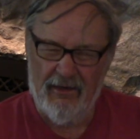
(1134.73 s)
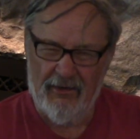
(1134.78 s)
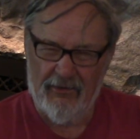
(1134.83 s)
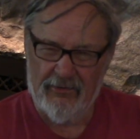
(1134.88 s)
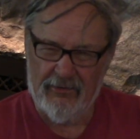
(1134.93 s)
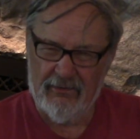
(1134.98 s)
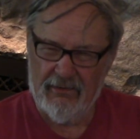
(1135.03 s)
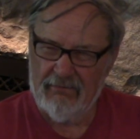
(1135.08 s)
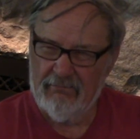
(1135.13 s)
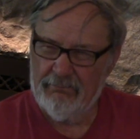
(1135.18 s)

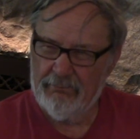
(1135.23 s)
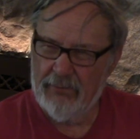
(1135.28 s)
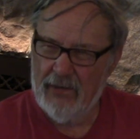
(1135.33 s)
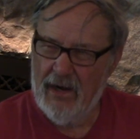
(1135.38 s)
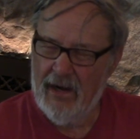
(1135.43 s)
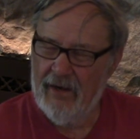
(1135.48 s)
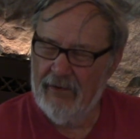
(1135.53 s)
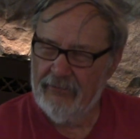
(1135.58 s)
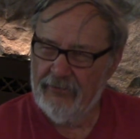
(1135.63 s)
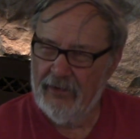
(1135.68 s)
is
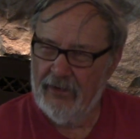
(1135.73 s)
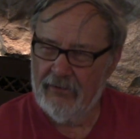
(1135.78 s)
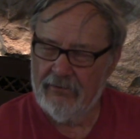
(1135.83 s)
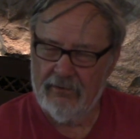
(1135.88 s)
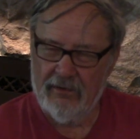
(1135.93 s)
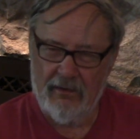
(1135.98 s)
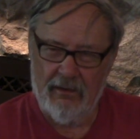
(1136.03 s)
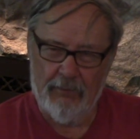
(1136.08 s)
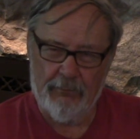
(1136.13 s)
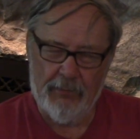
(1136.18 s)
processed,
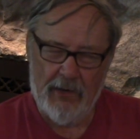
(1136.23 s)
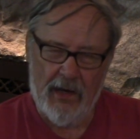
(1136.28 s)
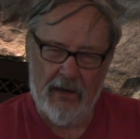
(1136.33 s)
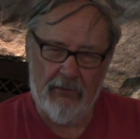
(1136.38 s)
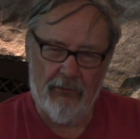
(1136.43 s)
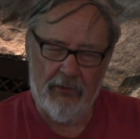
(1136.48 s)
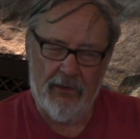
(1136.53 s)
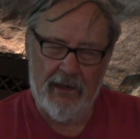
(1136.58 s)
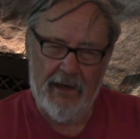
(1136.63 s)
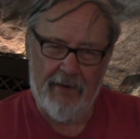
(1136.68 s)
and you
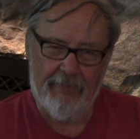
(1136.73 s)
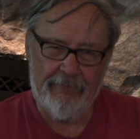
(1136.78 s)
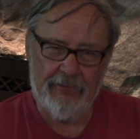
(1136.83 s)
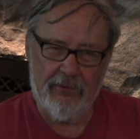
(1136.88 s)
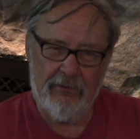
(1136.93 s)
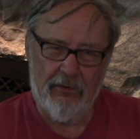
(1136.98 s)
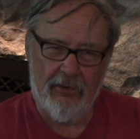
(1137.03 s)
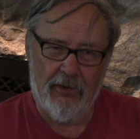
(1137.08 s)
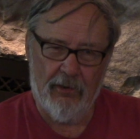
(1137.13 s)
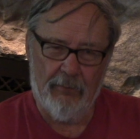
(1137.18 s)
probably wouldn't have
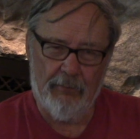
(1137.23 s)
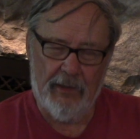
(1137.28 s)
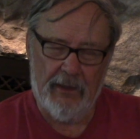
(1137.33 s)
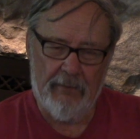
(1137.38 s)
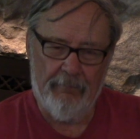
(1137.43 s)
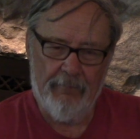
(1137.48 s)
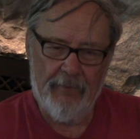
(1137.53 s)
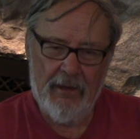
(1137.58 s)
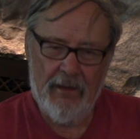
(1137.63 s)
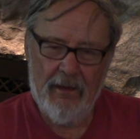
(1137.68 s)
to do it,
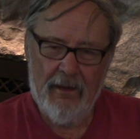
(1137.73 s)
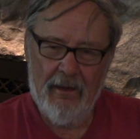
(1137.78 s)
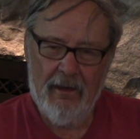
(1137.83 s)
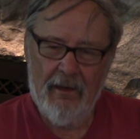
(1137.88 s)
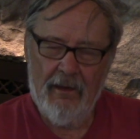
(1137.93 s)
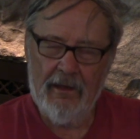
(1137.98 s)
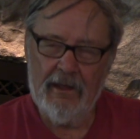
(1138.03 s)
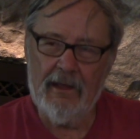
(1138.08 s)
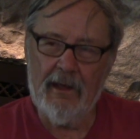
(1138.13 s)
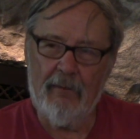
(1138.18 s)
but
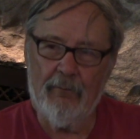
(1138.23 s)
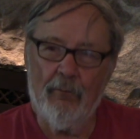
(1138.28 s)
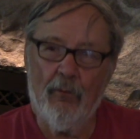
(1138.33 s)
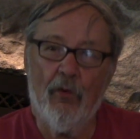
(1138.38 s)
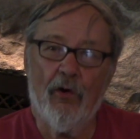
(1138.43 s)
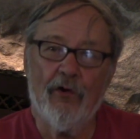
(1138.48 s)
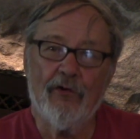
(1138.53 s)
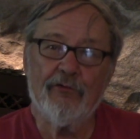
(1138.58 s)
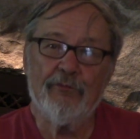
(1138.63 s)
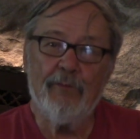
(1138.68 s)
you get
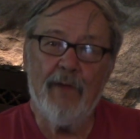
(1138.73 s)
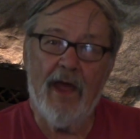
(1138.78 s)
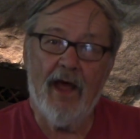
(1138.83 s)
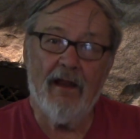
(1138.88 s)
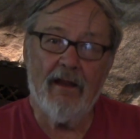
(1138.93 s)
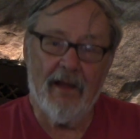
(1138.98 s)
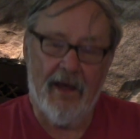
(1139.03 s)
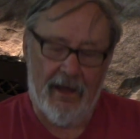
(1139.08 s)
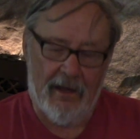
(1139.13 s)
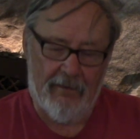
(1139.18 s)
more
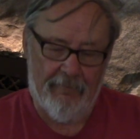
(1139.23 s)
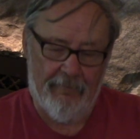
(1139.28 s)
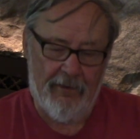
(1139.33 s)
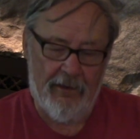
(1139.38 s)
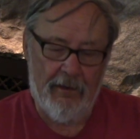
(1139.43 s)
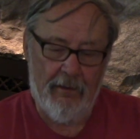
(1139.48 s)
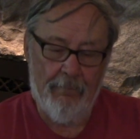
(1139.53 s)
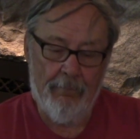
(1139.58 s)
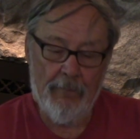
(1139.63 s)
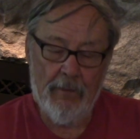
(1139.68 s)
smell out of
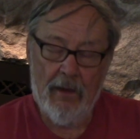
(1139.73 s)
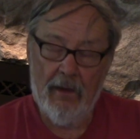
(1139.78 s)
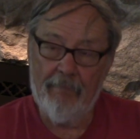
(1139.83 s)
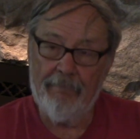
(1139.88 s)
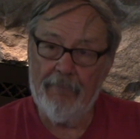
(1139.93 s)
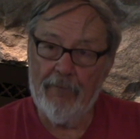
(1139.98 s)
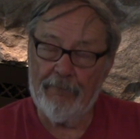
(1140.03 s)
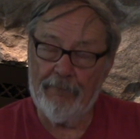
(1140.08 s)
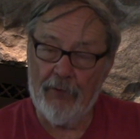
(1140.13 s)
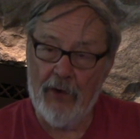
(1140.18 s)
it
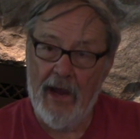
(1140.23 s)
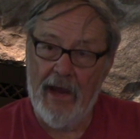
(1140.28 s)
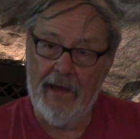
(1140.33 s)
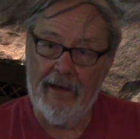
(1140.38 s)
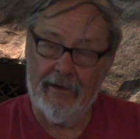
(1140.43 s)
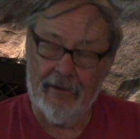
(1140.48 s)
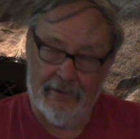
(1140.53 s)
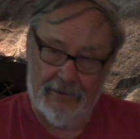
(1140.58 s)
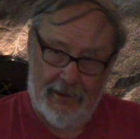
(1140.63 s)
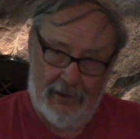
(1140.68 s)
if you fry
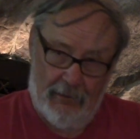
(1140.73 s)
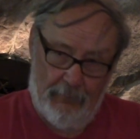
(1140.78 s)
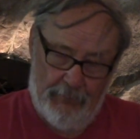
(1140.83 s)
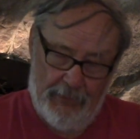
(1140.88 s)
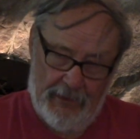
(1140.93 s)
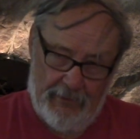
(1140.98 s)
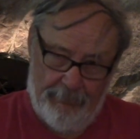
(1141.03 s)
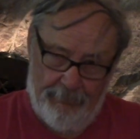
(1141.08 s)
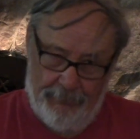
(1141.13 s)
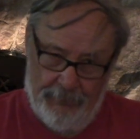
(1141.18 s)
it a little
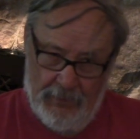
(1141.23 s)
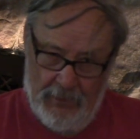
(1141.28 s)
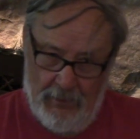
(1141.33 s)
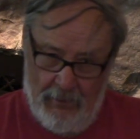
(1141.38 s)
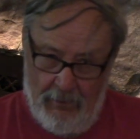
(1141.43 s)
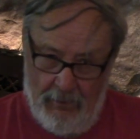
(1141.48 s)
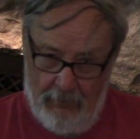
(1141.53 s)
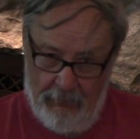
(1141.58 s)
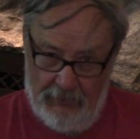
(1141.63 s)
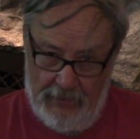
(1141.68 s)
bit,
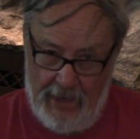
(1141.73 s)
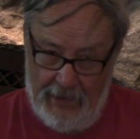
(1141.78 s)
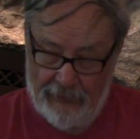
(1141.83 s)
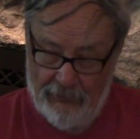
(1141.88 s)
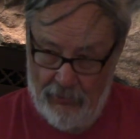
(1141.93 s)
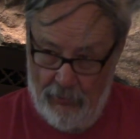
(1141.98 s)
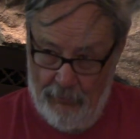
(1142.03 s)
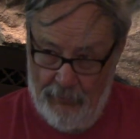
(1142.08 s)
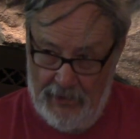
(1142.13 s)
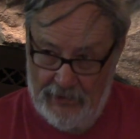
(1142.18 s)
not
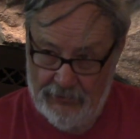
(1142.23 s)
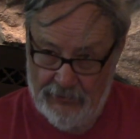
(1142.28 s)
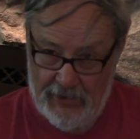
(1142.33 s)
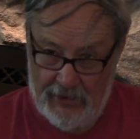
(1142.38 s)
so much